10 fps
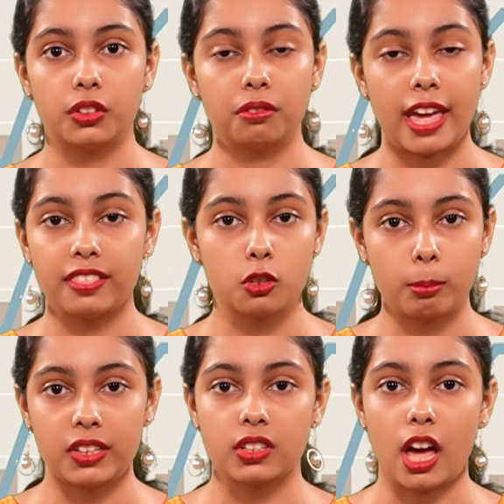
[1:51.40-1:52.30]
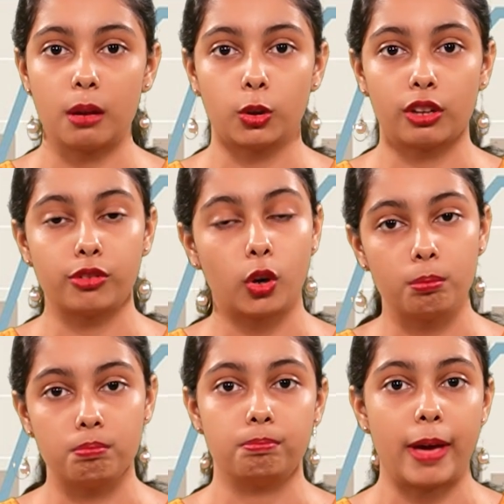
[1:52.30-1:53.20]
and they spend time looking
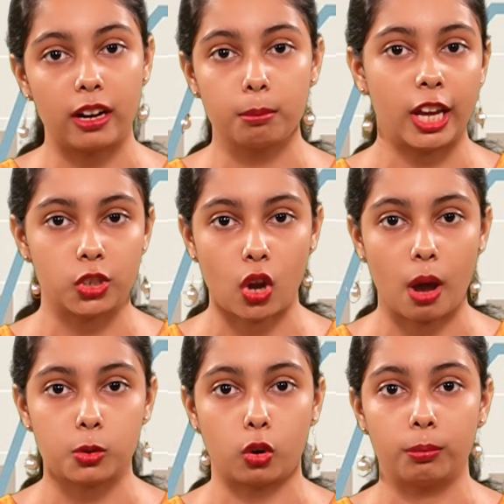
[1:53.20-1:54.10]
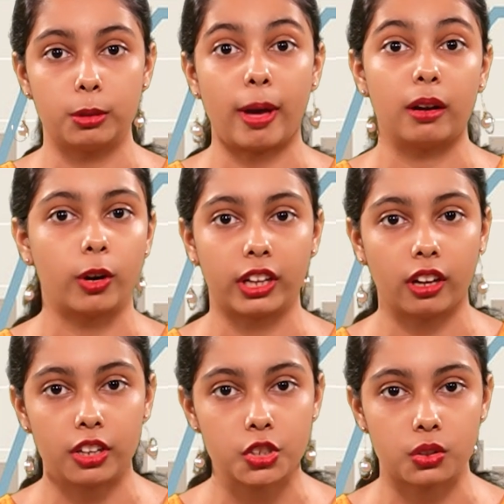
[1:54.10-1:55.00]
for better paid jobs or with better working
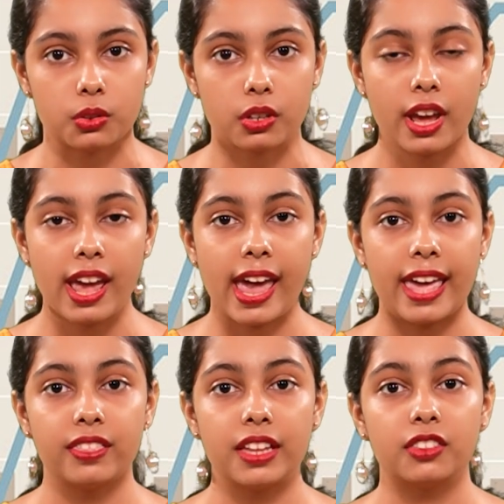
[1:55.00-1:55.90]
conditions. And then